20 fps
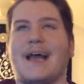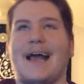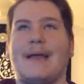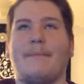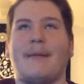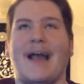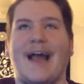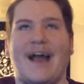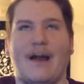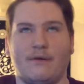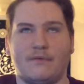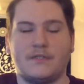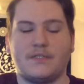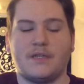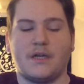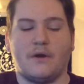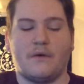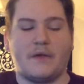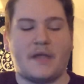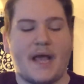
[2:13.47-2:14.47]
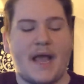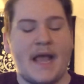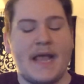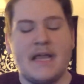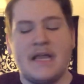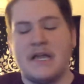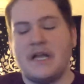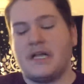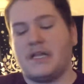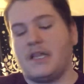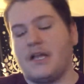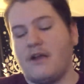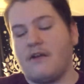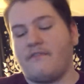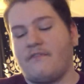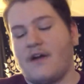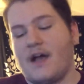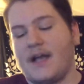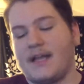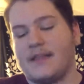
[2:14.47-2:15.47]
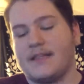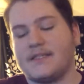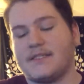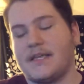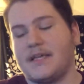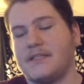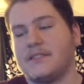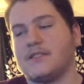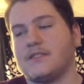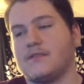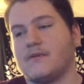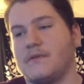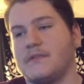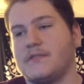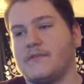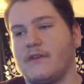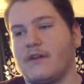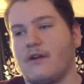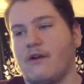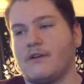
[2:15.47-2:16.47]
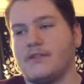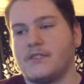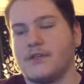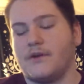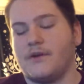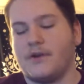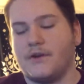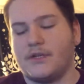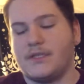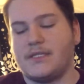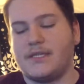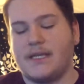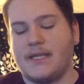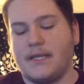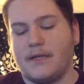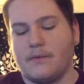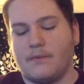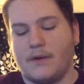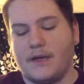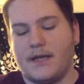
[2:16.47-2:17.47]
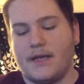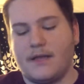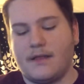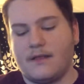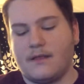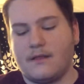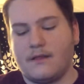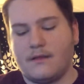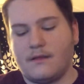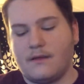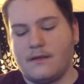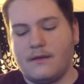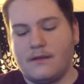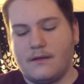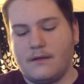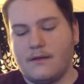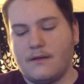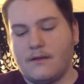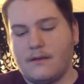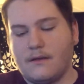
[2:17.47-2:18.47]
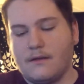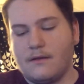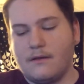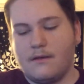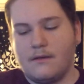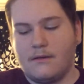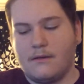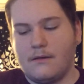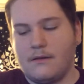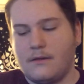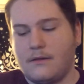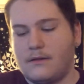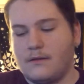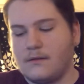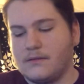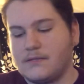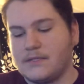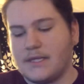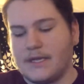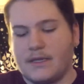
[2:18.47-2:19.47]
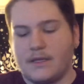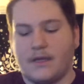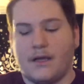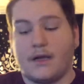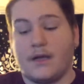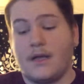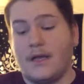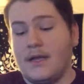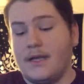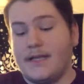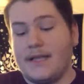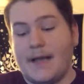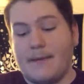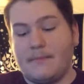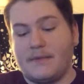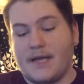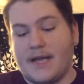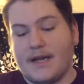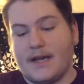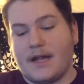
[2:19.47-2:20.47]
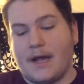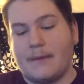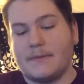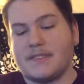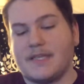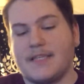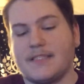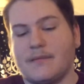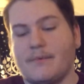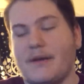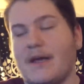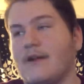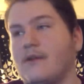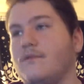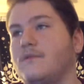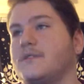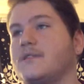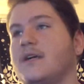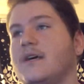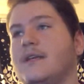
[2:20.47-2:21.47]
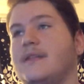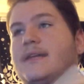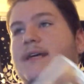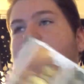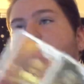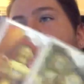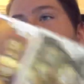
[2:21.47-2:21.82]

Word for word: I'm out, okay? Clarifying this Ace of Swords in regards to who you're dealing with. Let's take a look. Yep, Knight of Cups, Ace of Pentacles. They